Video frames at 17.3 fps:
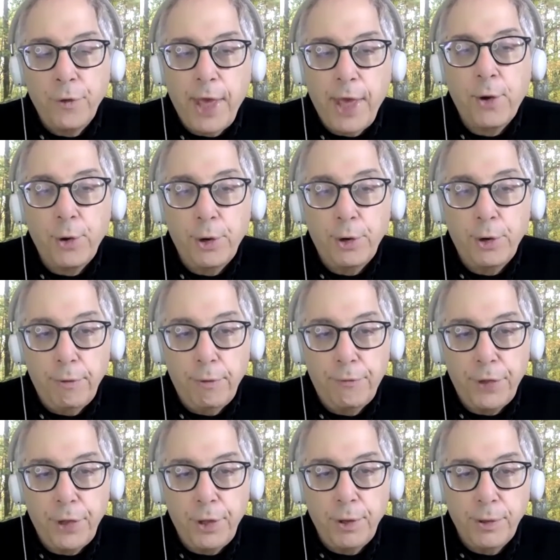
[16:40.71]
they couldn't
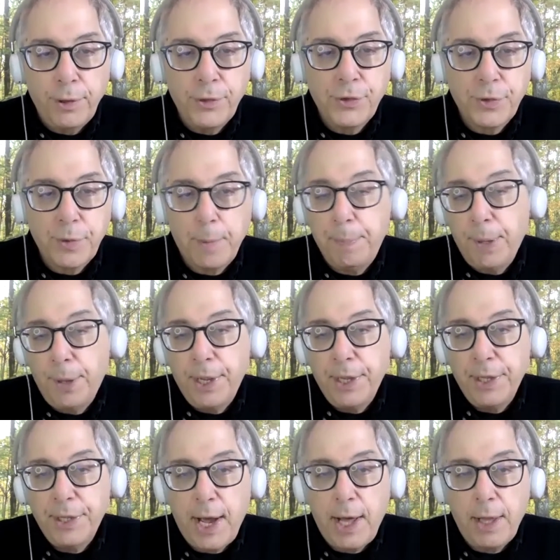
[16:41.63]
refuse, a
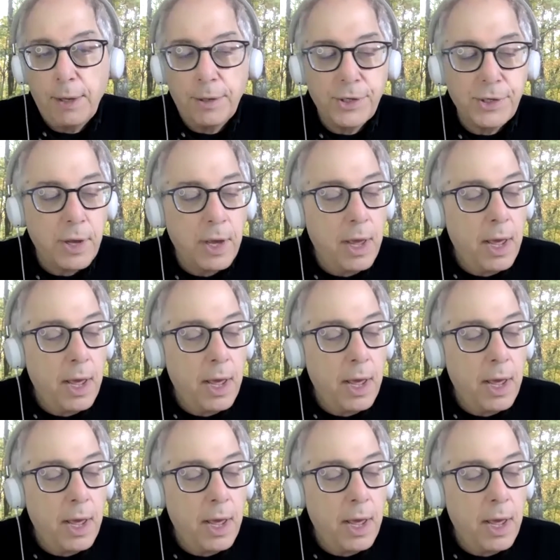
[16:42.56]
billion dollars,